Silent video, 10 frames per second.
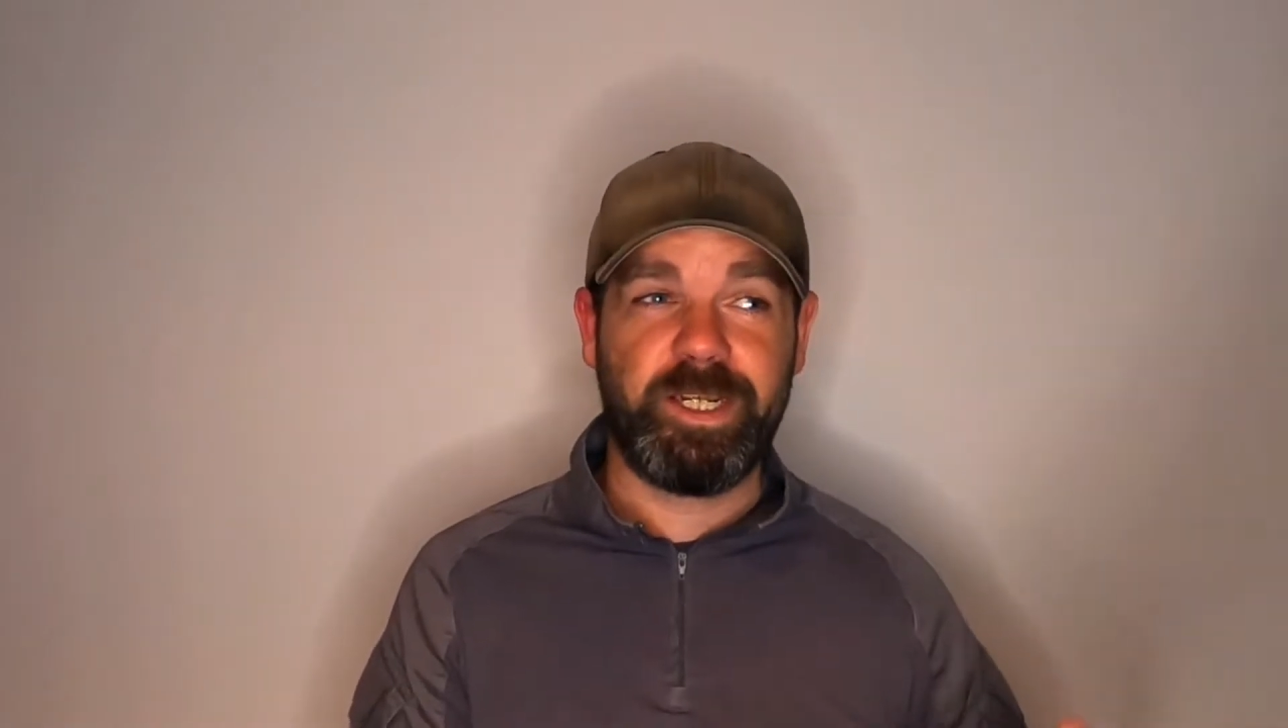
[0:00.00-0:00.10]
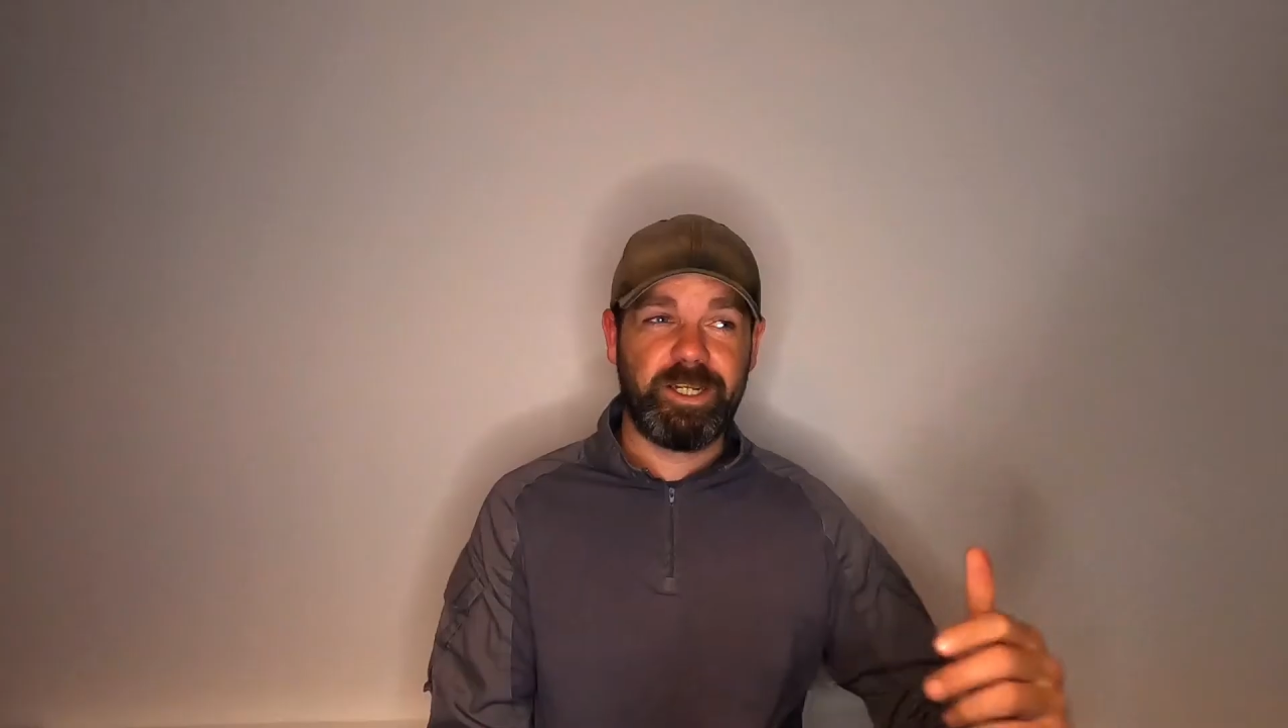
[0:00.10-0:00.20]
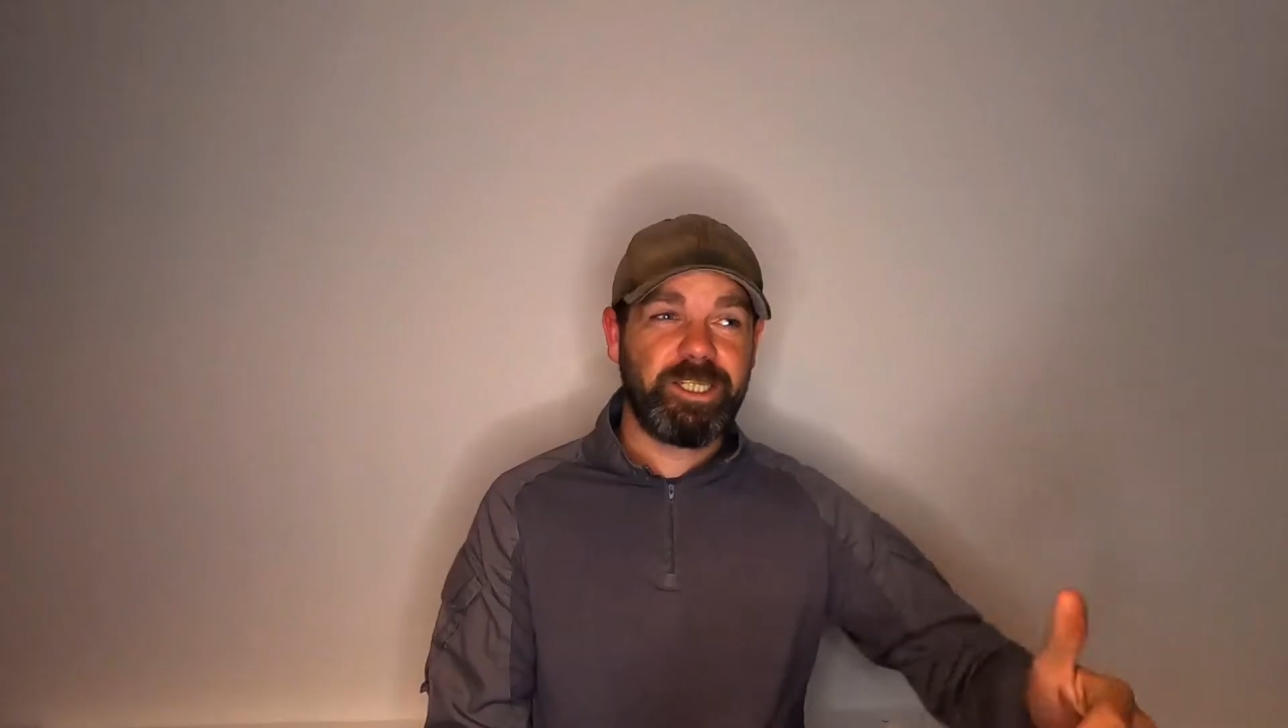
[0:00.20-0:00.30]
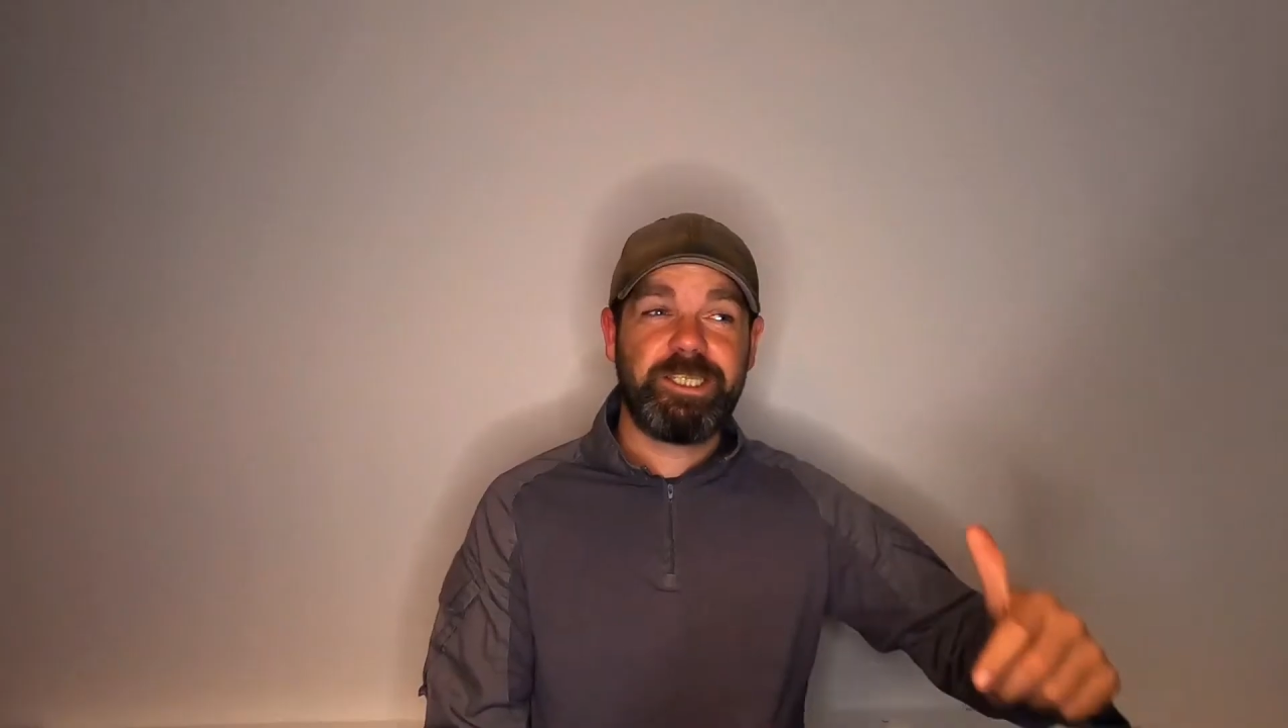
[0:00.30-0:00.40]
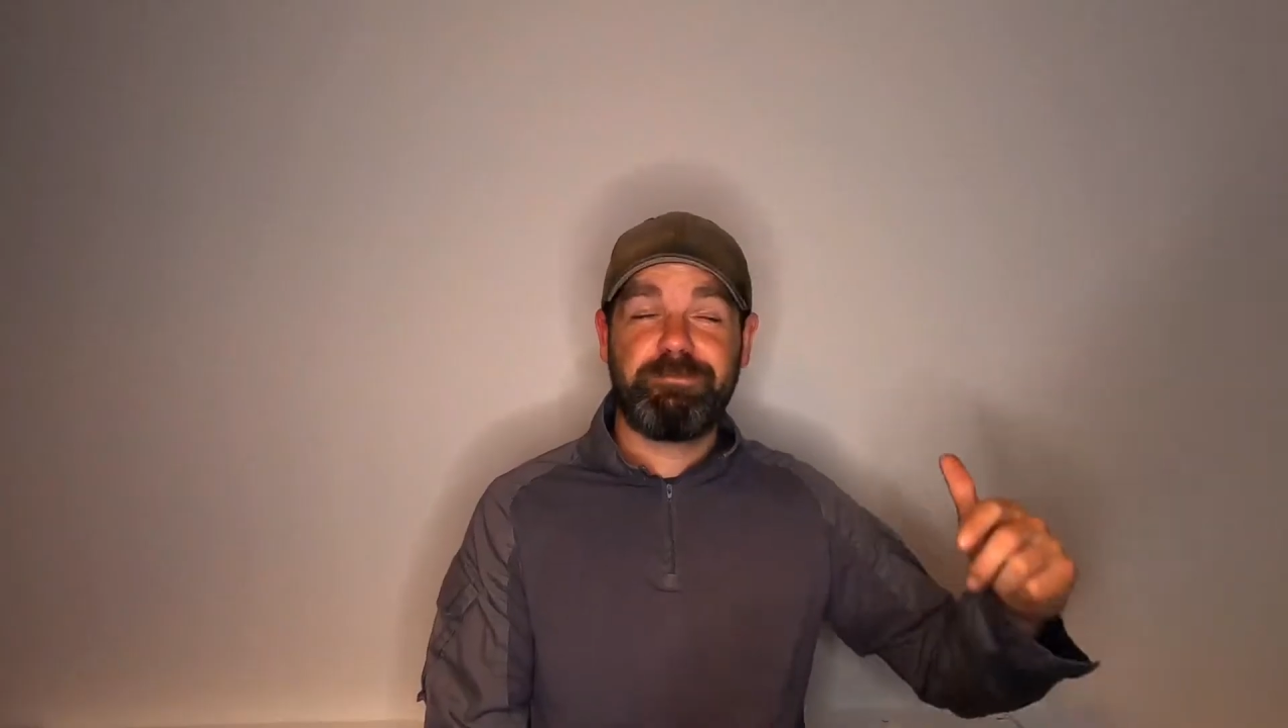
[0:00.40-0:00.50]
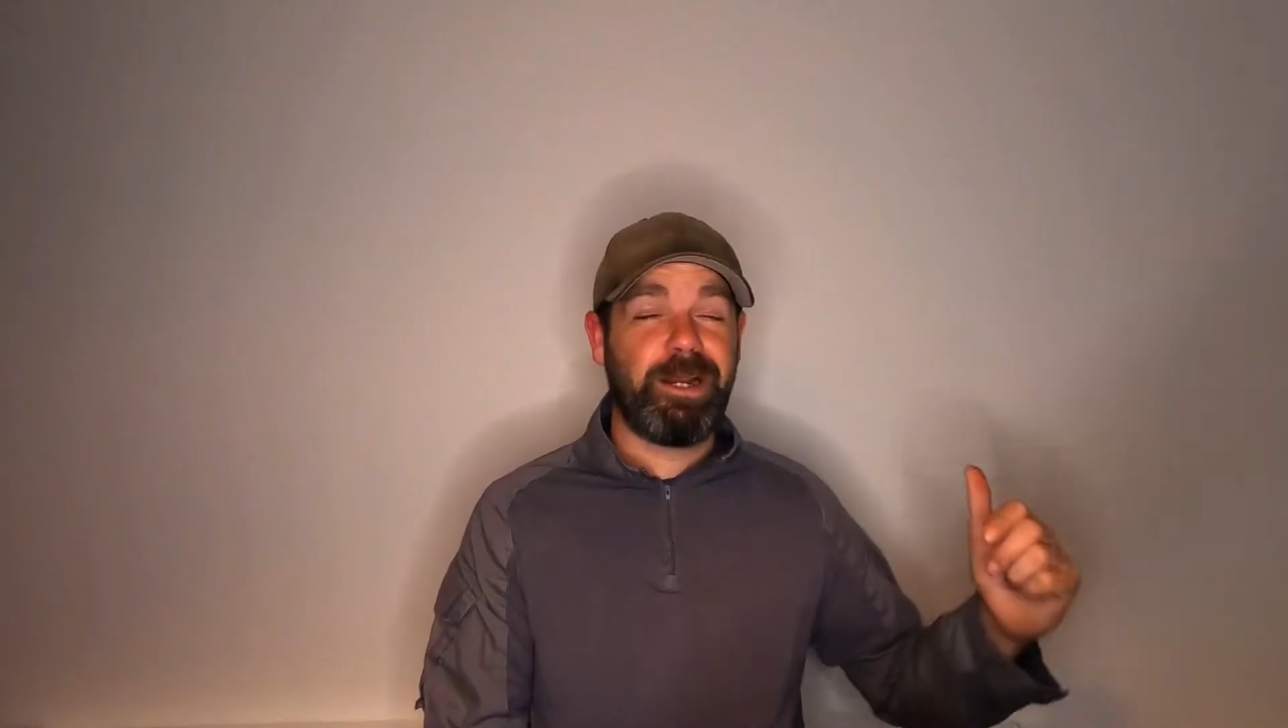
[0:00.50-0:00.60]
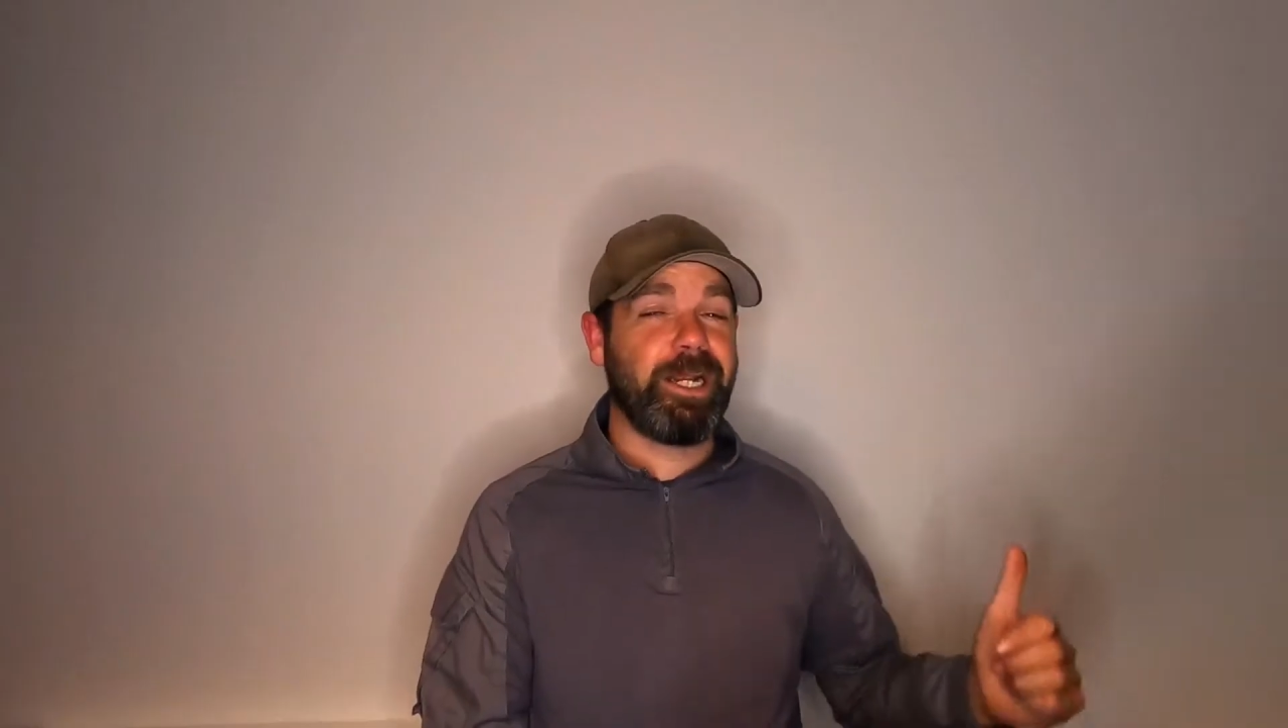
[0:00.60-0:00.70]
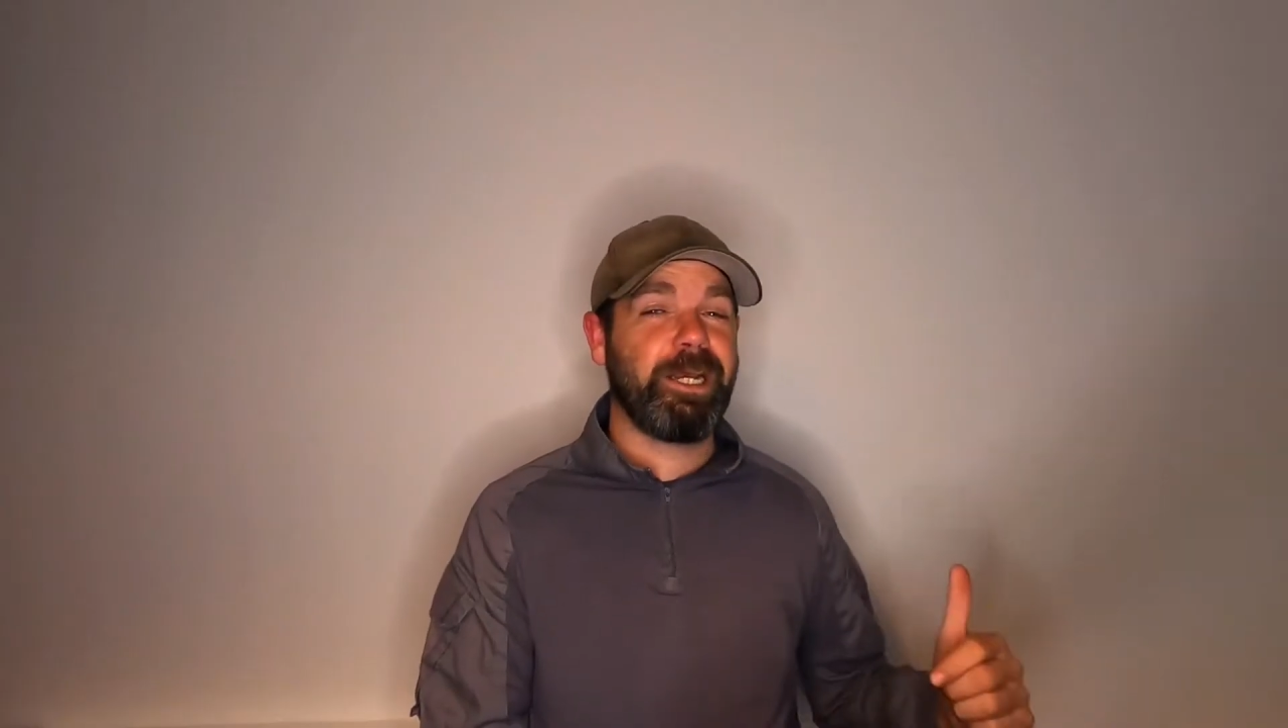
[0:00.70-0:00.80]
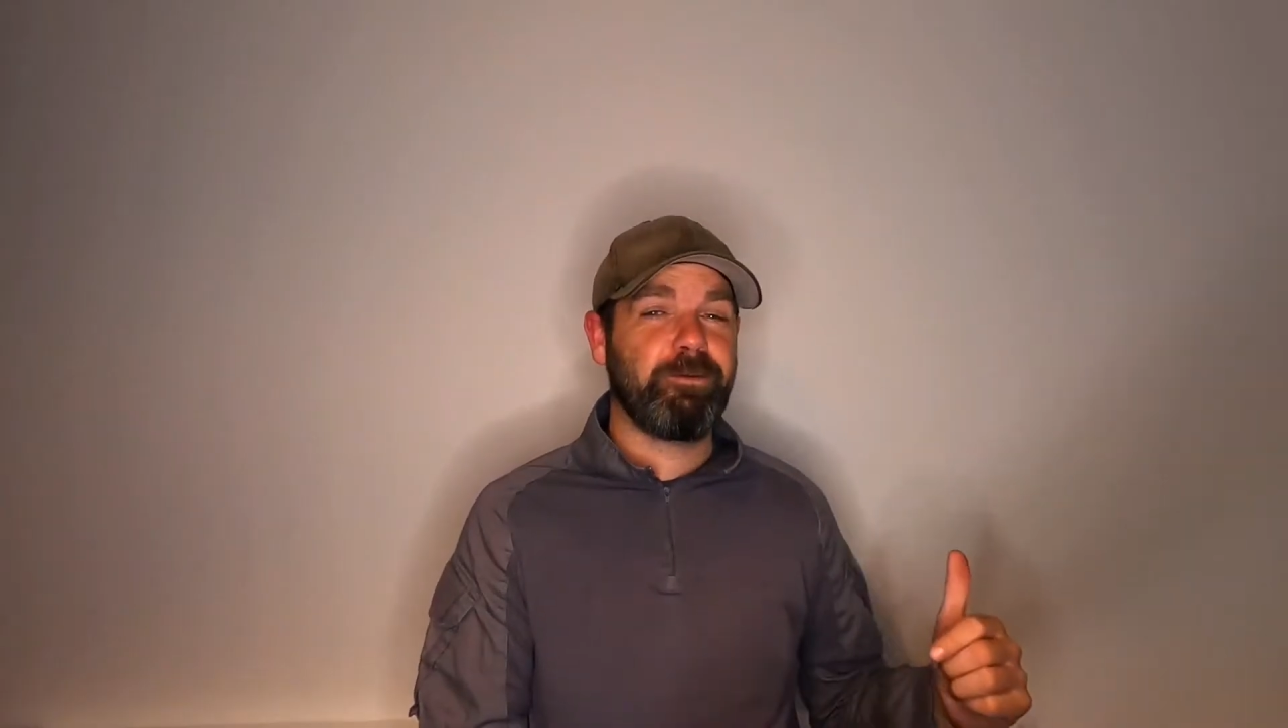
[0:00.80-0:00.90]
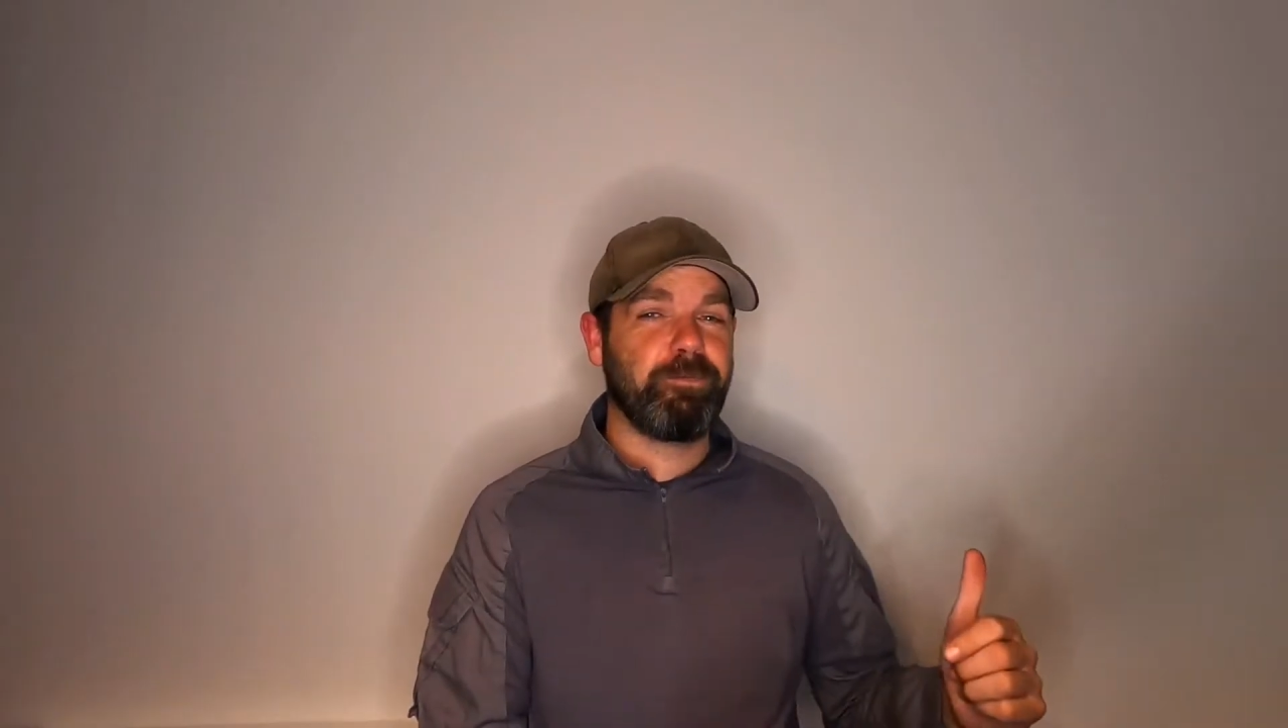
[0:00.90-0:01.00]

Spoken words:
I actually ran out